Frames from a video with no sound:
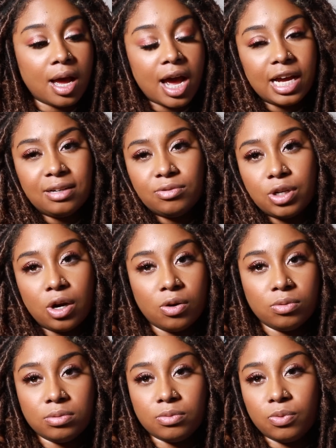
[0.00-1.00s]
I don't
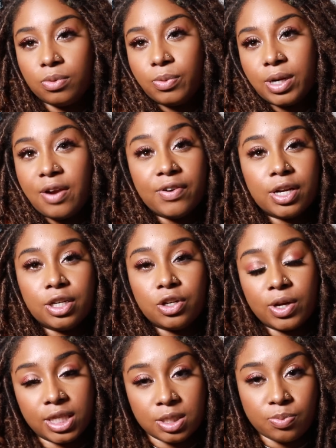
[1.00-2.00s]
know. We're never going to
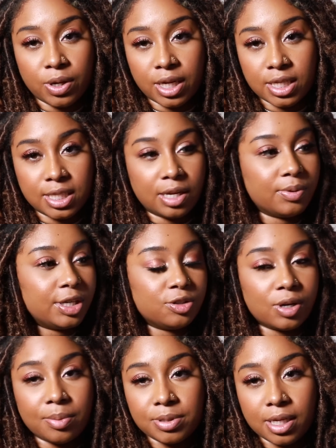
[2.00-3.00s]
know at this point because they already
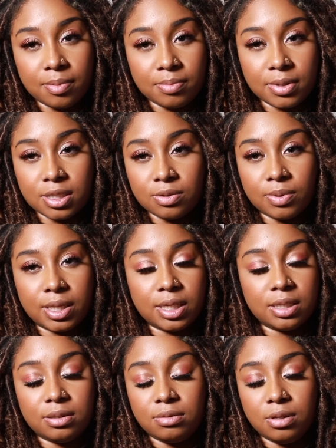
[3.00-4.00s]
dropped him. He's
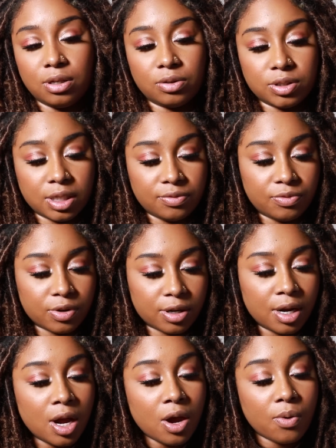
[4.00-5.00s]
already, you know, done
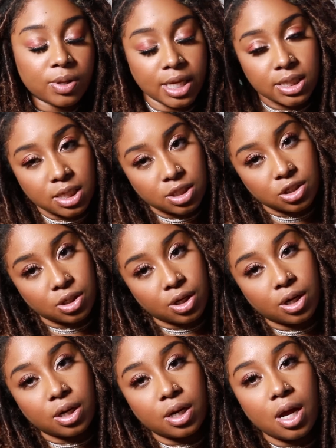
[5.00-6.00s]
for where that's
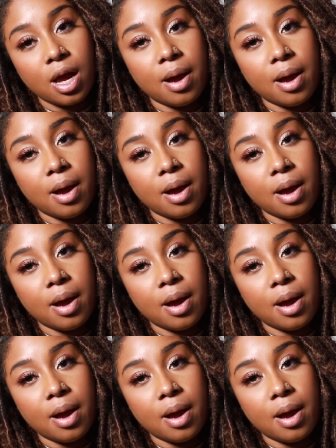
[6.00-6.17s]
concerned.